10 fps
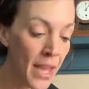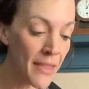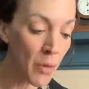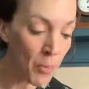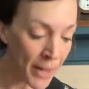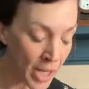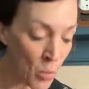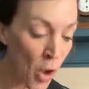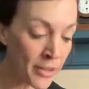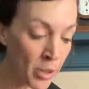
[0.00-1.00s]
They were picking
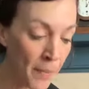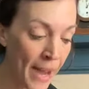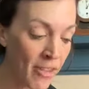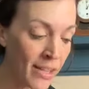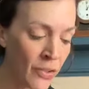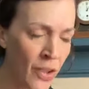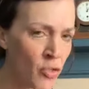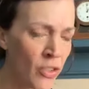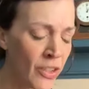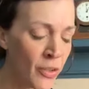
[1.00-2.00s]
whortleberries,
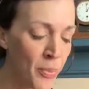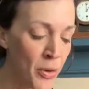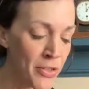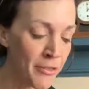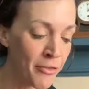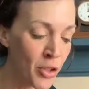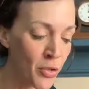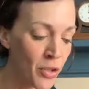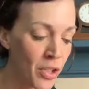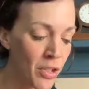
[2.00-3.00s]
such a disappointing fruit.